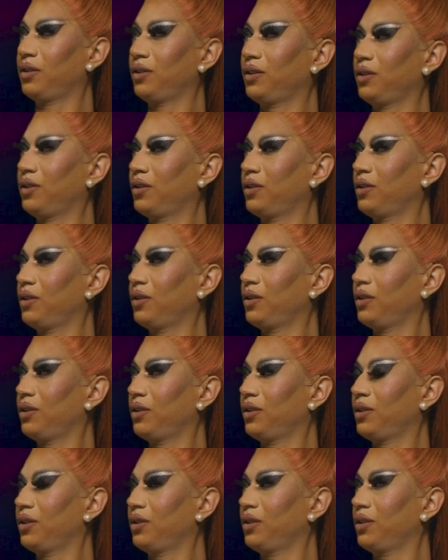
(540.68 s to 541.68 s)

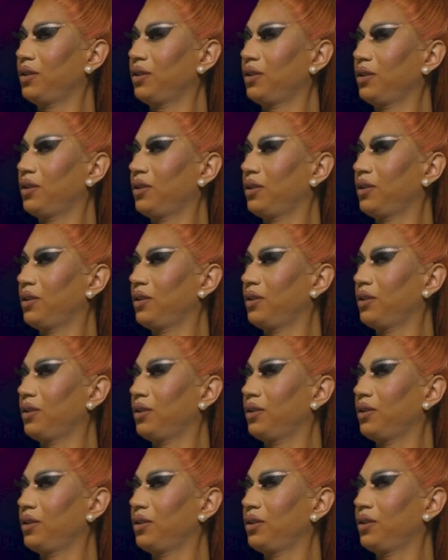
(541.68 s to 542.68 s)

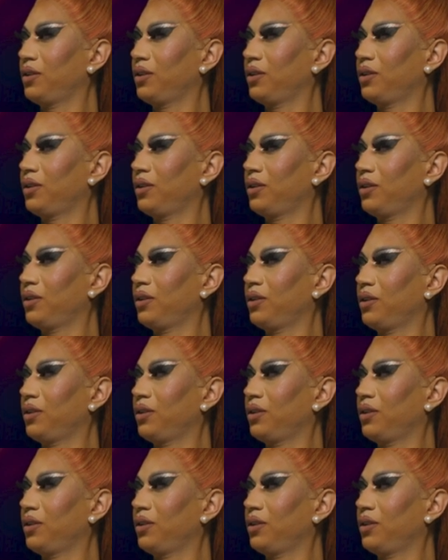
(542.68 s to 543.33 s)
No words are spoken by the person on screen.